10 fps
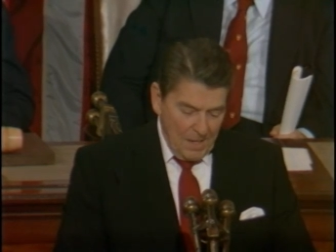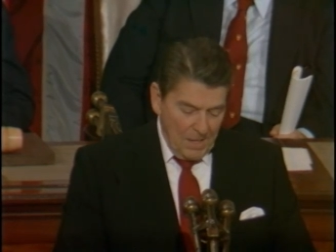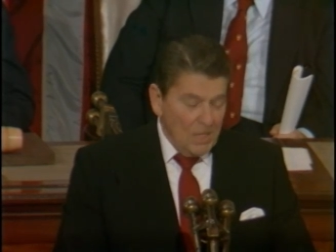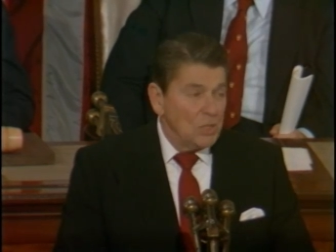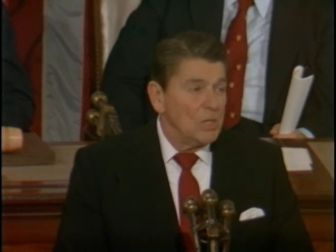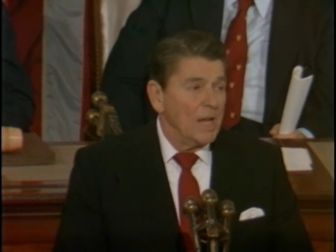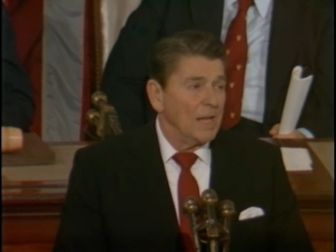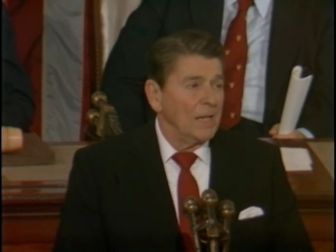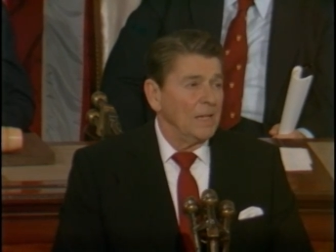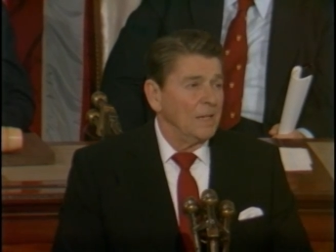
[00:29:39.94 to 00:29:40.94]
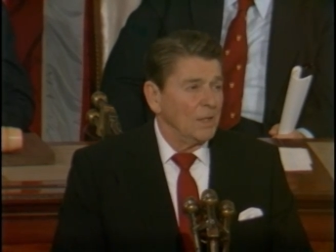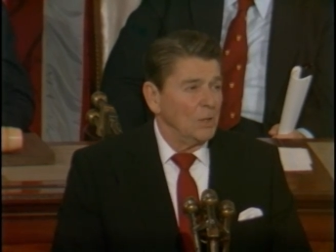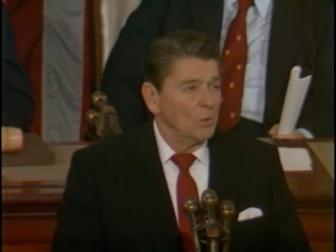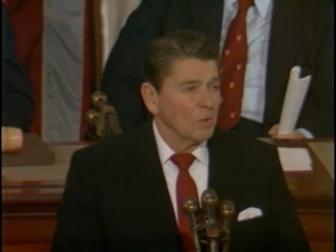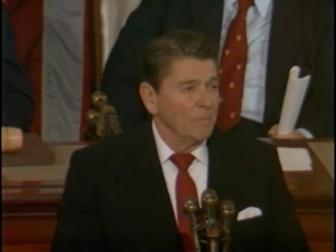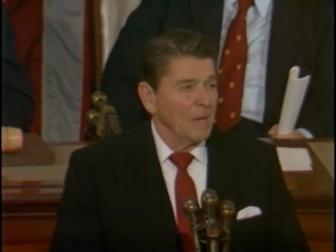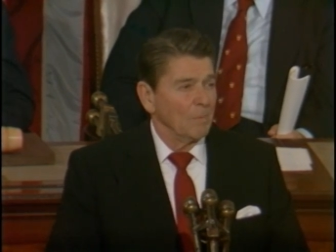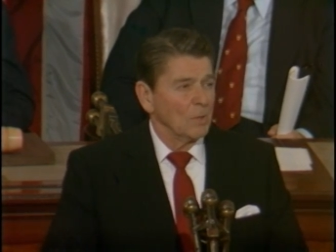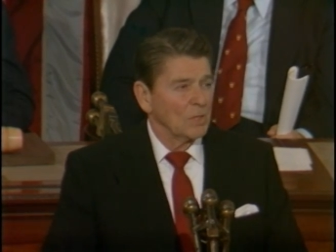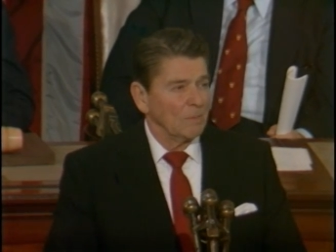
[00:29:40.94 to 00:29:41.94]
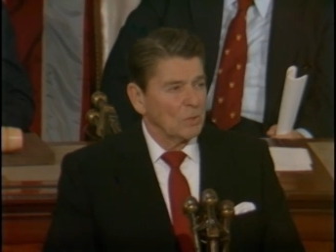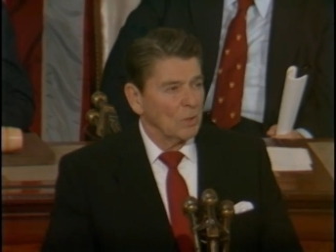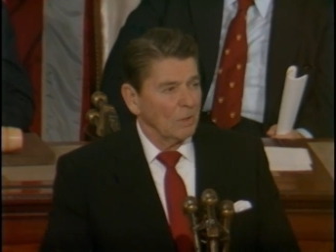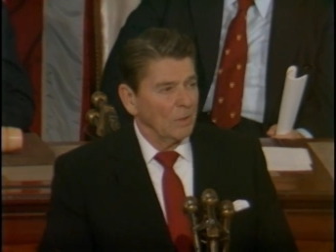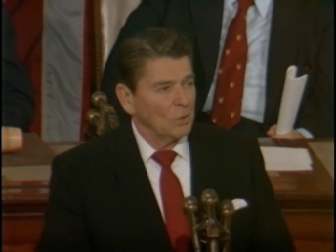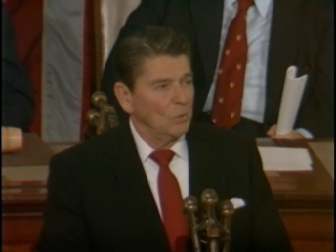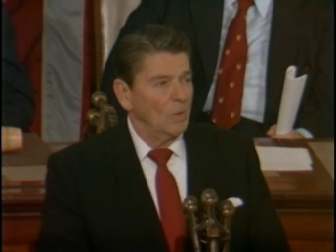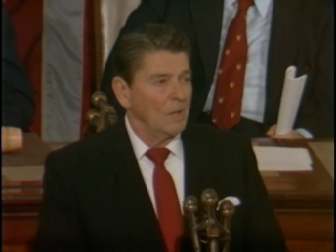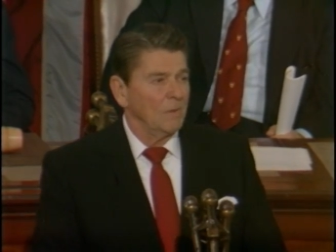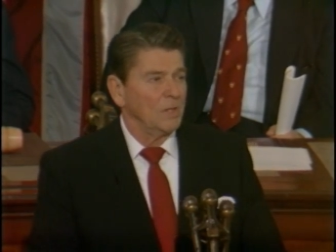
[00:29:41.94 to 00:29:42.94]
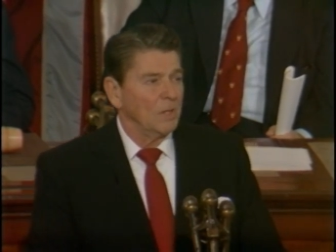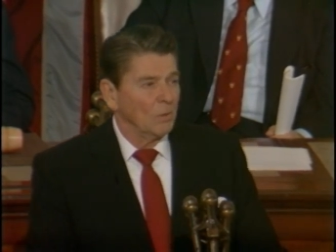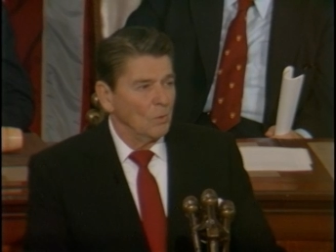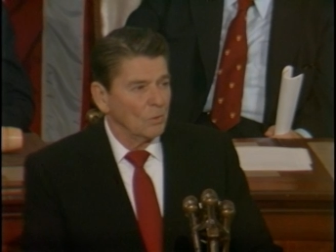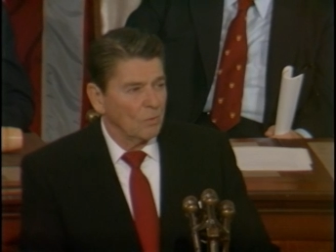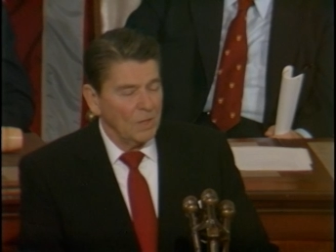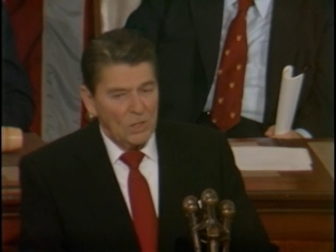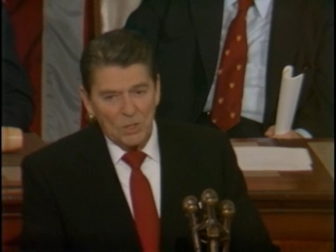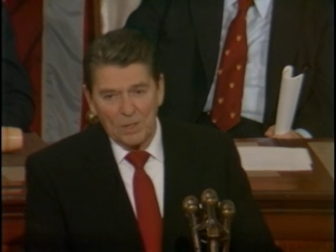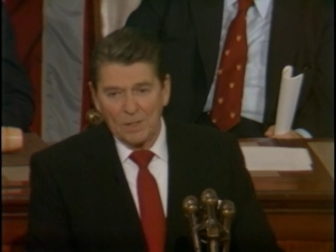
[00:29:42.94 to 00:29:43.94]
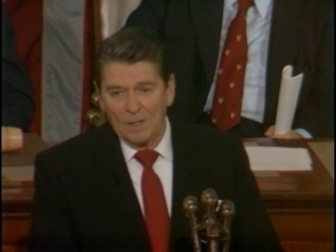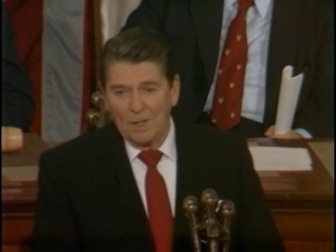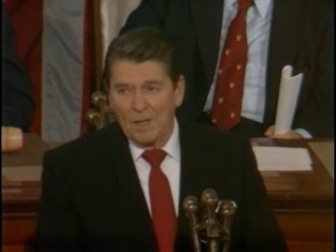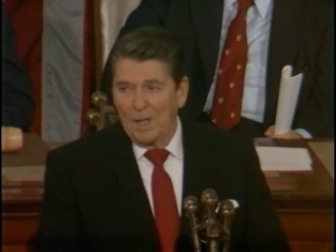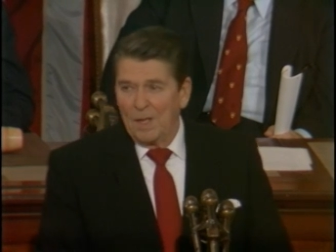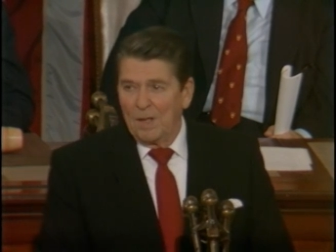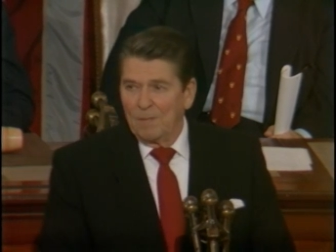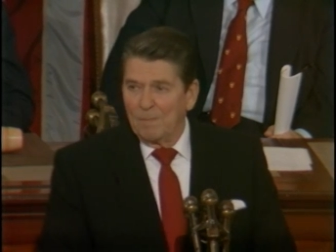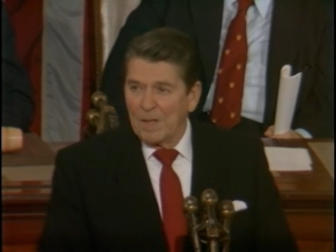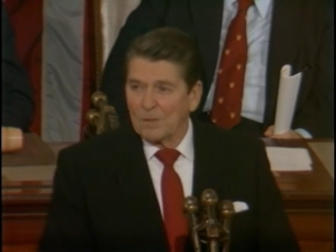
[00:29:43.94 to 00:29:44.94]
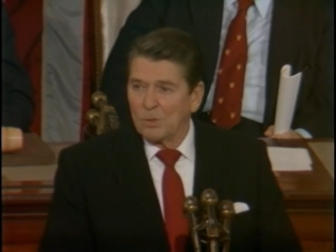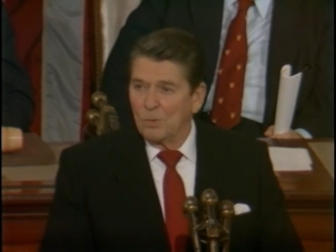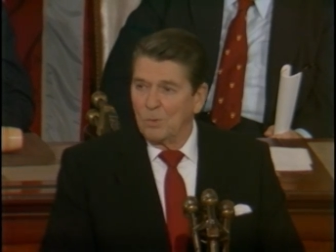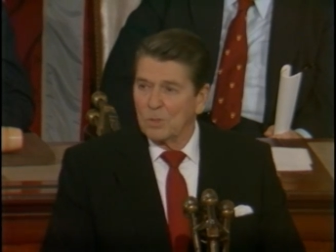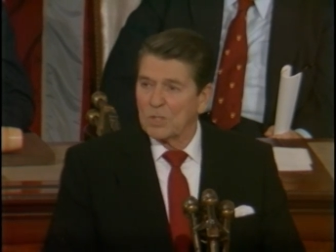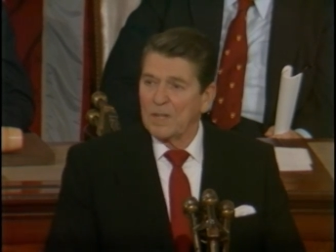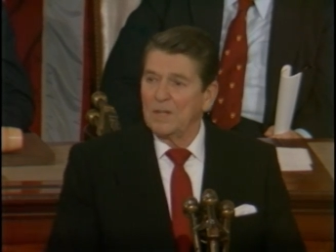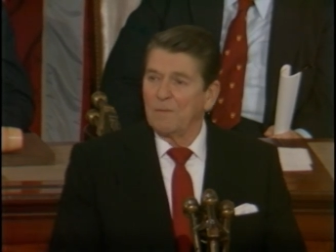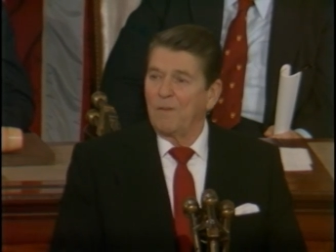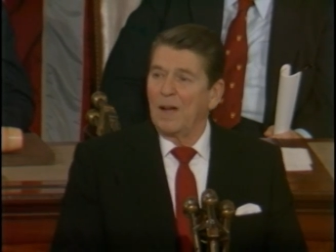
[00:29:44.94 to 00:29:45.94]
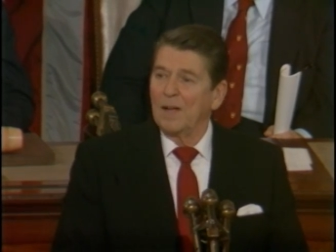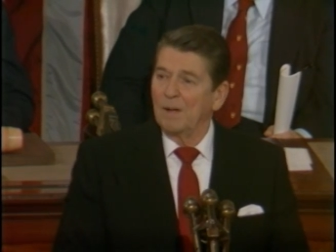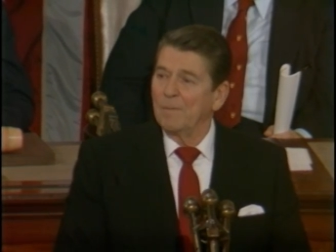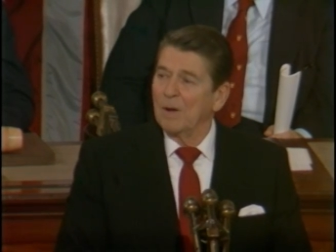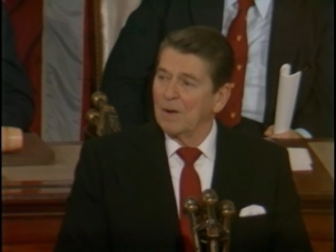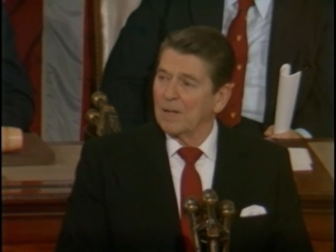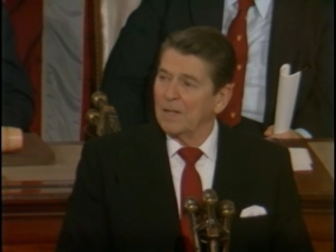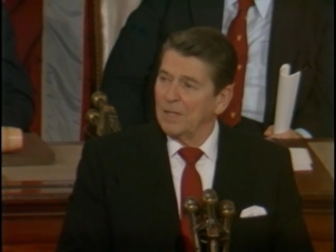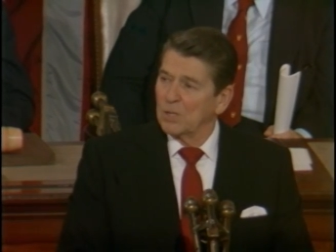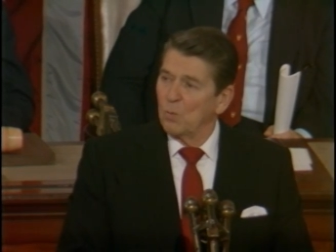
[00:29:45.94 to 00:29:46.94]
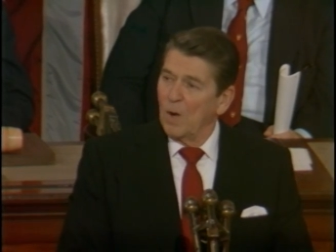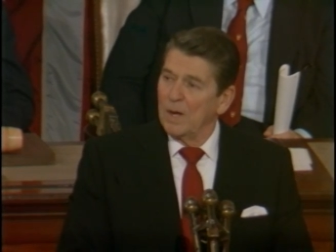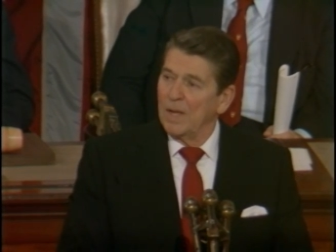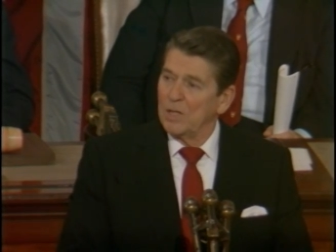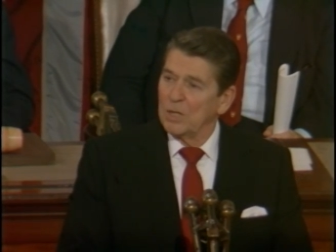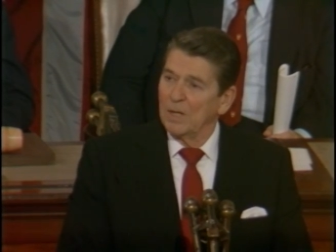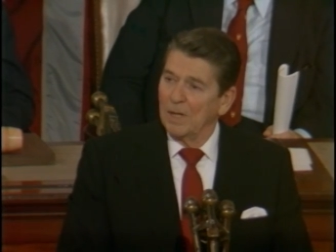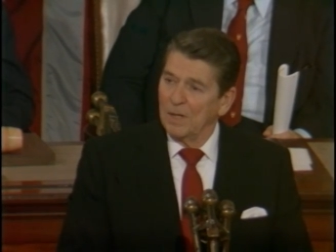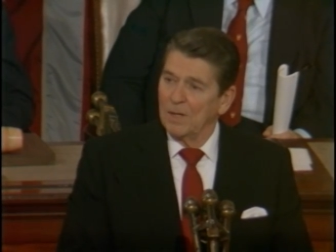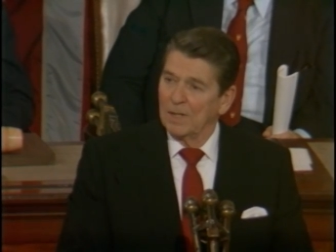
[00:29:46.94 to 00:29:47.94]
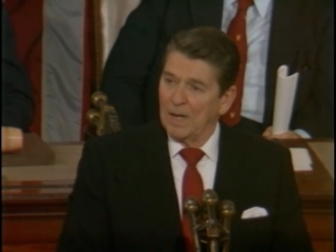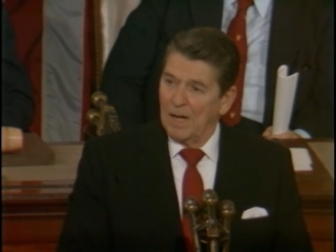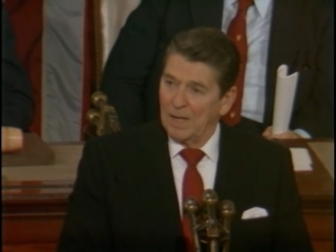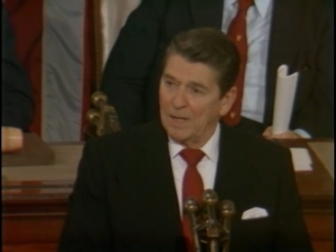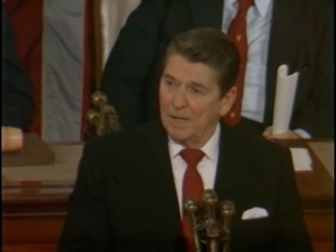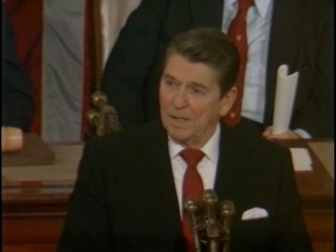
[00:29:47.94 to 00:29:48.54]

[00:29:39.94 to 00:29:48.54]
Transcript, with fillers: each day your members observe a 200 year old tradition meant to signify America is one nation under God.